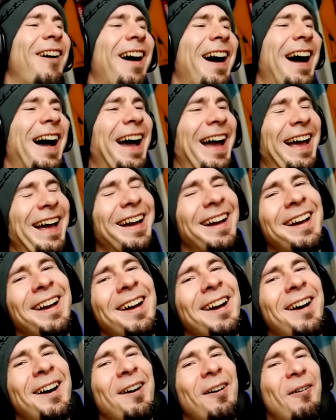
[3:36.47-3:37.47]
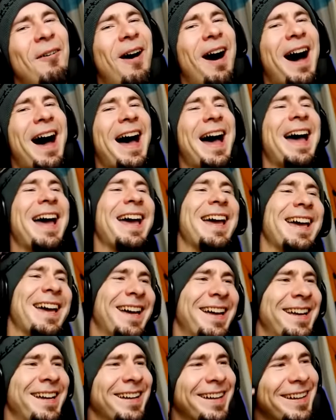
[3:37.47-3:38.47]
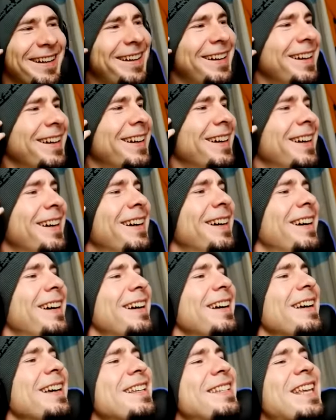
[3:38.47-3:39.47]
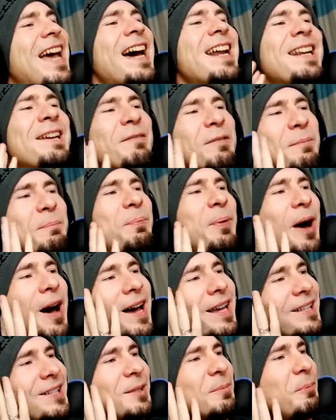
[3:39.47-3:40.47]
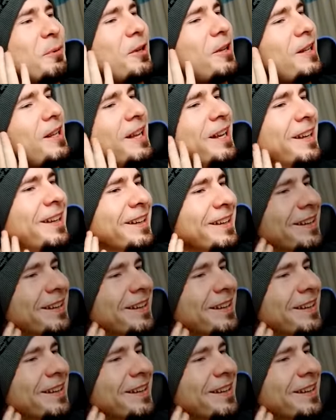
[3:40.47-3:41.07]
Why? Why? Is that even possible?